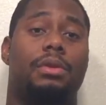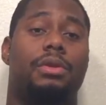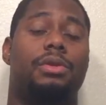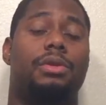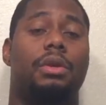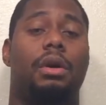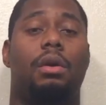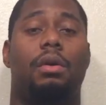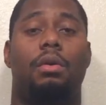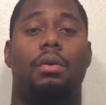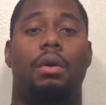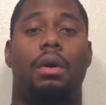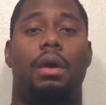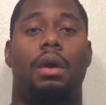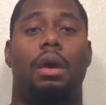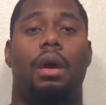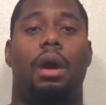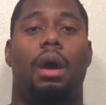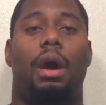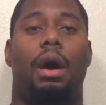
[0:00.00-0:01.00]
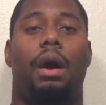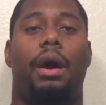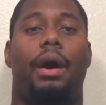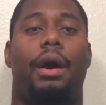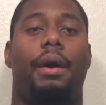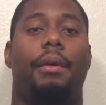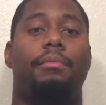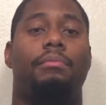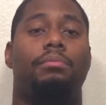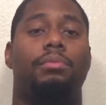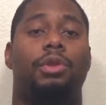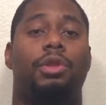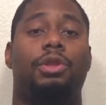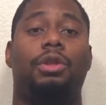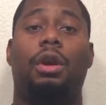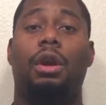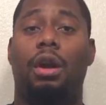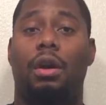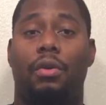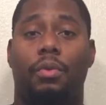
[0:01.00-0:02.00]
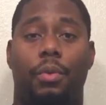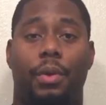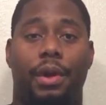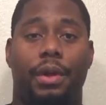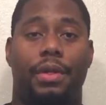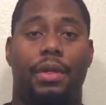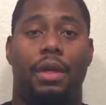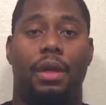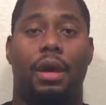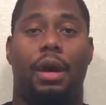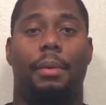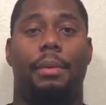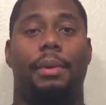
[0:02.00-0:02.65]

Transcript: So to start off with,